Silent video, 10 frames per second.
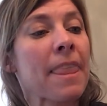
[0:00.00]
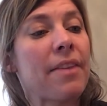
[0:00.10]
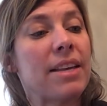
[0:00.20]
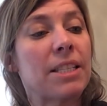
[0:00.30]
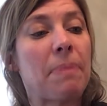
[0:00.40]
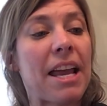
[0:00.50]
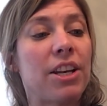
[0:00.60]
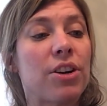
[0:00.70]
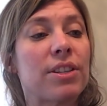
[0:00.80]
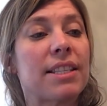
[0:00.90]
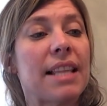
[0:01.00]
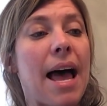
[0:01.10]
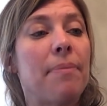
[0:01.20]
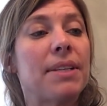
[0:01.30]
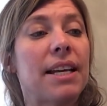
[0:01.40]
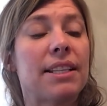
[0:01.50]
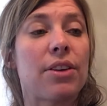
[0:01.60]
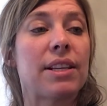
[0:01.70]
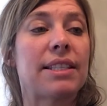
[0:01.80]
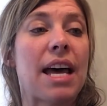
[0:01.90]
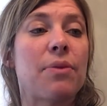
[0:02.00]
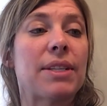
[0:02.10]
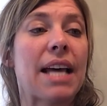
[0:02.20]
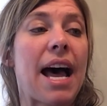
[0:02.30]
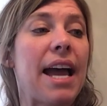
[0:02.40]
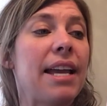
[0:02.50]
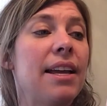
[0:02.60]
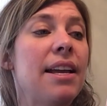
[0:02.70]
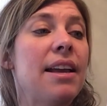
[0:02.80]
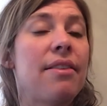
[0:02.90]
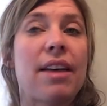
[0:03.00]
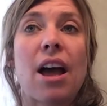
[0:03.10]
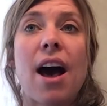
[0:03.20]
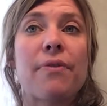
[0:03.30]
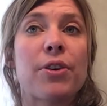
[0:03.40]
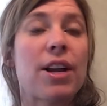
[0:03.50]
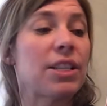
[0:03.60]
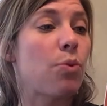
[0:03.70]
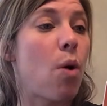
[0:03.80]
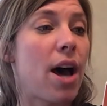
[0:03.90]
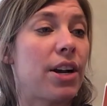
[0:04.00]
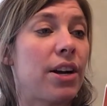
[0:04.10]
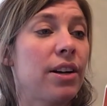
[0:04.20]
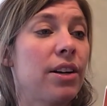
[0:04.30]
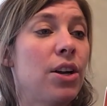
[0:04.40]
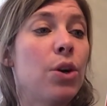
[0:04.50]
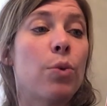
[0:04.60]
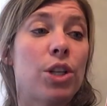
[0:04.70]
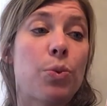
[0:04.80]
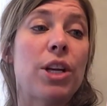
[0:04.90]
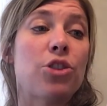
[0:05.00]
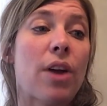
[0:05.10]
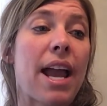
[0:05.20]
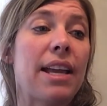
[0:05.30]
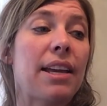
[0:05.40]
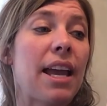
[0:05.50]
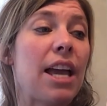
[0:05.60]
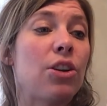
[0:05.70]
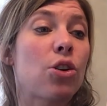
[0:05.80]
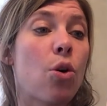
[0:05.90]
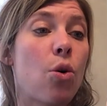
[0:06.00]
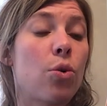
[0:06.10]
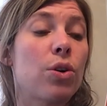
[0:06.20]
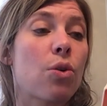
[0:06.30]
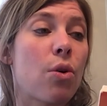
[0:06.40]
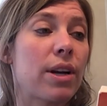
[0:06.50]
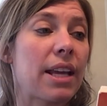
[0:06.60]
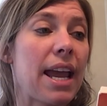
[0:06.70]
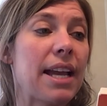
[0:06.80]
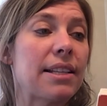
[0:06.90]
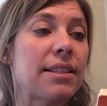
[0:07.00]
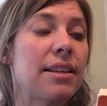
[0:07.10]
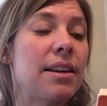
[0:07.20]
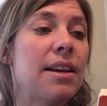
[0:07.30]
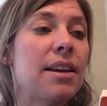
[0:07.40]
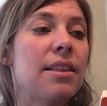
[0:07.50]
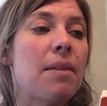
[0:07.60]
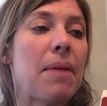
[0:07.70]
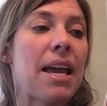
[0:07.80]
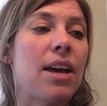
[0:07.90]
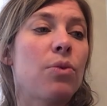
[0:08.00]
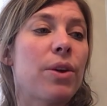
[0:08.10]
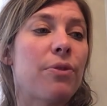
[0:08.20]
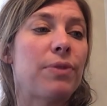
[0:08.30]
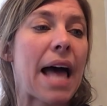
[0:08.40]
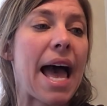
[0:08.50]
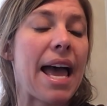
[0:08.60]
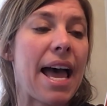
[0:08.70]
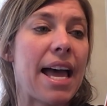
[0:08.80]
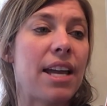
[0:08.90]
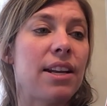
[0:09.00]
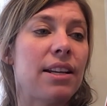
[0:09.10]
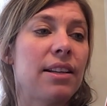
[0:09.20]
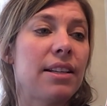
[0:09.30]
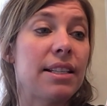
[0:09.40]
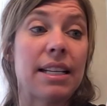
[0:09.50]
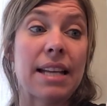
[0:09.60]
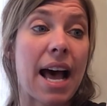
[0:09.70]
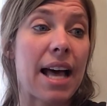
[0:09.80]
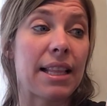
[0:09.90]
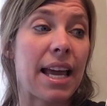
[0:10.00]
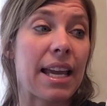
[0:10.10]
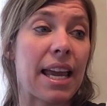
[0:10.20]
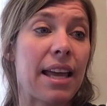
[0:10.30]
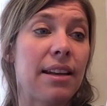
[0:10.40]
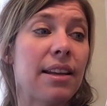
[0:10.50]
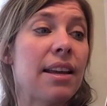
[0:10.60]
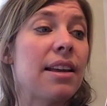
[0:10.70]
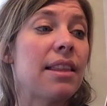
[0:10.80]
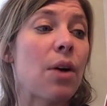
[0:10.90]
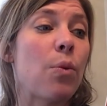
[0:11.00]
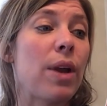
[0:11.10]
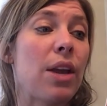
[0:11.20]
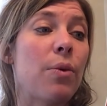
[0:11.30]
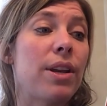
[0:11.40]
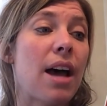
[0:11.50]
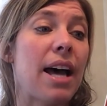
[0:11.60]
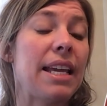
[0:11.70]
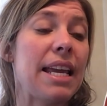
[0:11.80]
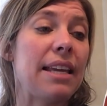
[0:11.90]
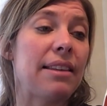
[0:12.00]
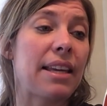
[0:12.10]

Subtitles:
The Spaniards slept until the sun was high. They offered us water, which we drank, and cold corn cakes. The man with a flat head did not like it that we would not eat the